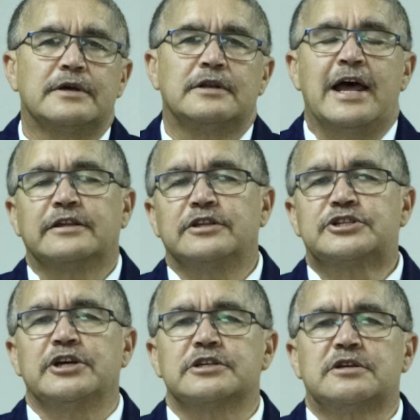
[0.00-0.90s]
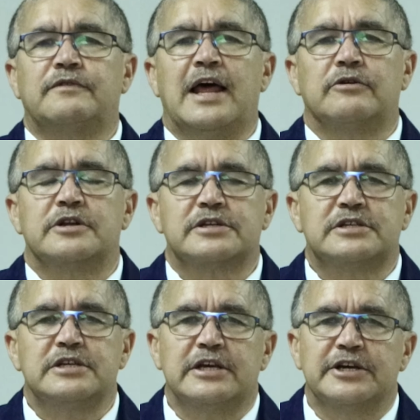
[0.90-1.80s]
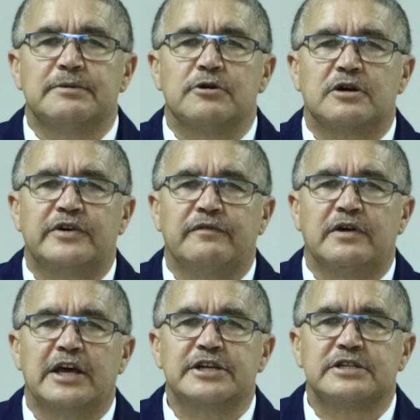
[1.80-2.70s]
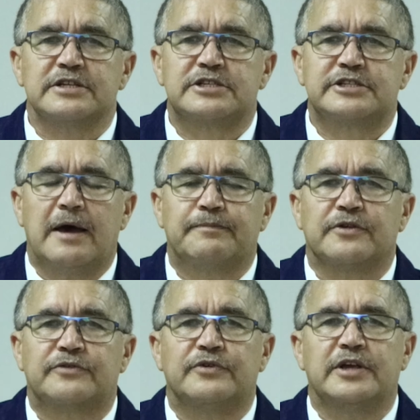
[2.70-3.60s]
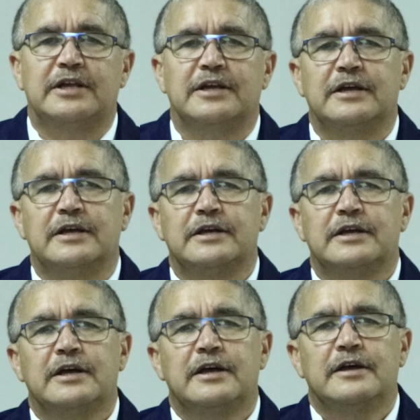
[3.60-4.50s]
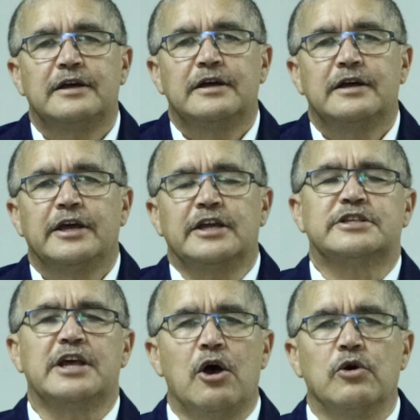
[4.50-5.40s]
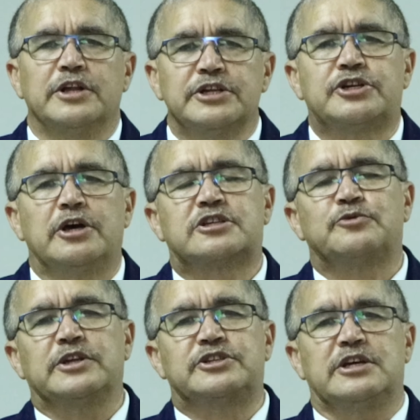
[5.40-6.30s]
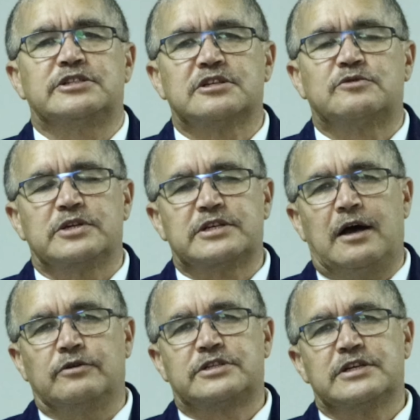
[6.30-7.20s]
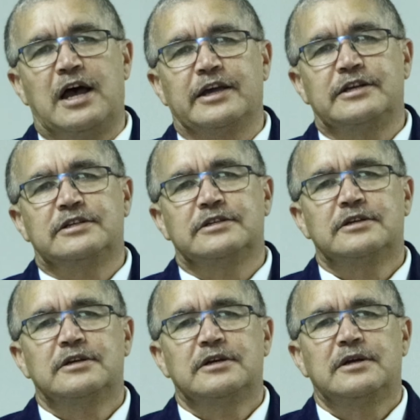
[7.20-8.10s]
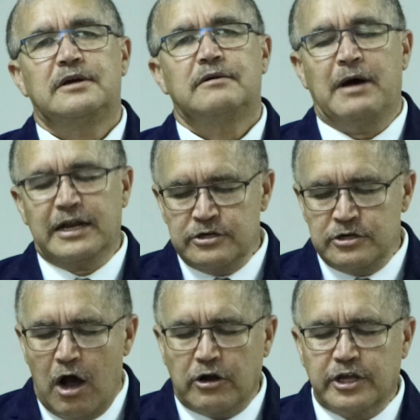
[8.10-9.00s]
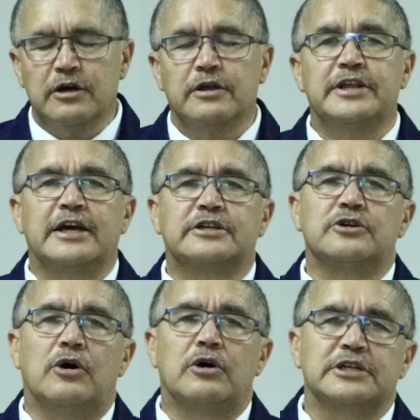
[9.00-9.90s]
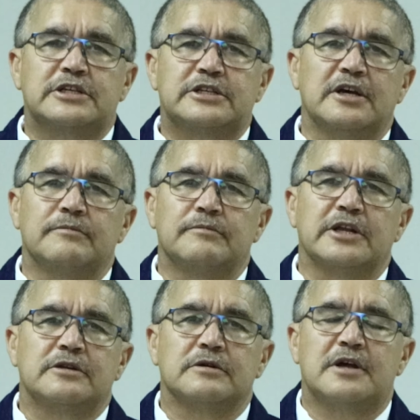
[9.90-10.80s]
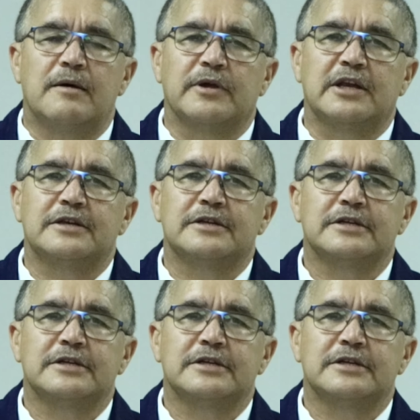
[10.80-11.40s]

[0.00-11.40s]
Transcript: Like the church of Laodicea in the book of Revelations chapter 3. It's the only church where Jesus was outside, but knocking on that door, determining to come in.